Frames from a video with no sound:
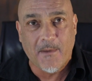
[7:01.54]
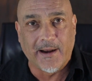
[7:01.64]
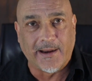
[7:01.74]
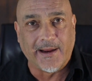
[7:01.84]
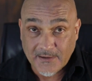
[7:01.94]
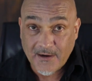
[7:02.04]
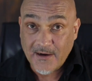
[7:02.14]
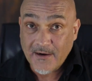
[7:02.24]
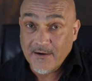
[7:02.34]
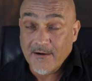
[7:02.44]
the money. So
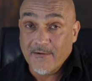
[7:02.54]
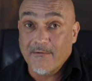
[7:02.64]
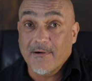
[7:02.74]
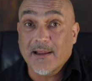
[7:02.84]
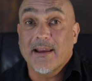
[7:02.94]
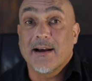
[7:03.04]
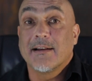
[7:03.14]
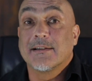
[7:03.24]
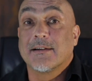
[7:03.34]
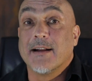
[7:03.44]
I don't know what the
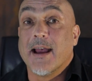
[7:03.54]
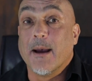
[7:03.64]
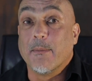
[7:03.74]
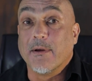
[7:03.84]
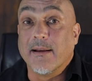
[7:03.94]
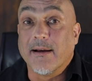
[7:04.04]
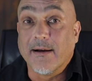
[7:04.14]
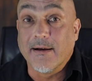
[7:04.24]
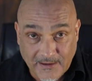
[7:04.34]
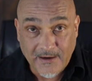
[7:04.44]
hell is gonna happen here.
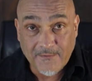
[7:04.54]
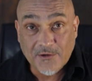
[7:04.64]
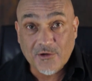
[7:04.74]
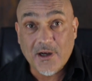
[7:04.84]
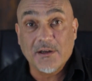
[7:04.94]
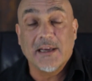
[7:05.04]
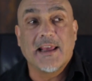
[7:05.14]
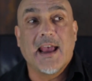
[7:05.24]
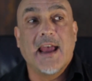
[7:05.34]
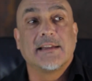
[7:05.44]
They're even trying to
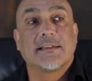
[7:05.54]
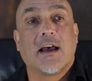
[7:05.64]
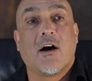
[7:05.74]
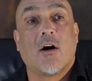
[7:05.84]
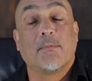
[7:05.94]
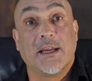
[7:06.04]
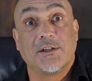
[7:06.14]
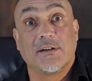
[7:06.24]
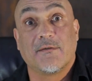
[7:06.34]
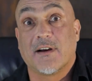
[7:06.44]
get their hands now on
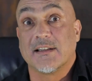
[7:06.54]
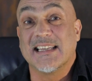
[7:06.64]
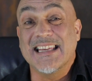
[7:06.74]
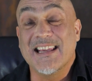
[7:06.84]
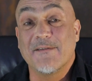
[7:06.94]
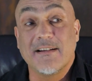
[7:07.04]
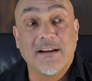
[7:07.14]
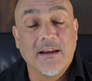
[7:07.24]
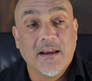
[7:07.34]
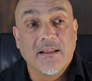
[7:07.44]
pension funds,
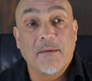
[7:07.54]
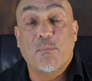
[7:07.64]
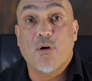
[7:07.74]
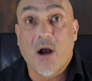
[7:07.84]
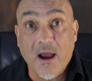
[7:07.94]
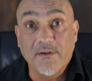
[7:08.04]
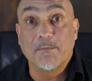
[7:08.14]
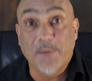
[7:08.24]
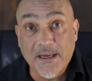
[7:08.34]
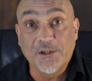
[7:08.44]
even the
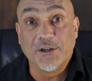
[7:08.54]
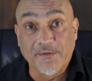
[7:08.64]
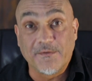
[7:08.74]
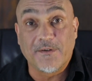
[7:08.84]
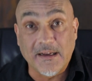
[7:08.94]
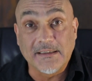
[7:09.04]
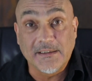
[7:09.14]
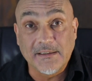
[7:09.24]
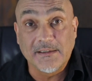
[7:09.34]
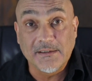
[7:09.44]
private pension
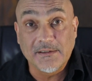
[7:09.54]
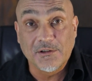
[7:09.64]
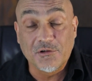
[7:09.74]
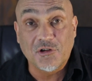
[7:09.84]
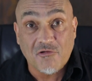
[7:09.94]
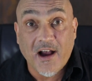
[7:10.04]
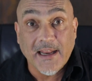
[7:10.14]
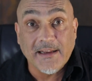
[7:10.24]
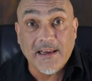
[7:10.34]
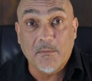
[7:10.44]
funds to try
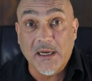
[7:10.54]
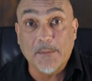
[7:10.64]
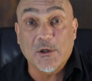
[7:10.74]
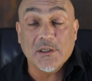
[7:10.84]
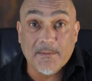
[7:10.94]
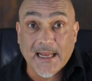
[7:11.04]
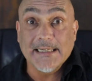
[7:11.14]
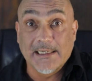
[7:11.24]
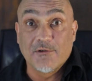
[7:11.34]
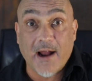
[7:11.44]
and get money because the
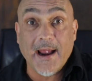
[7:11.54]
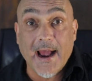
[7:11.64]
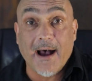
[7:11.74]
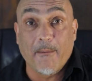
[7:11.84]
money is drying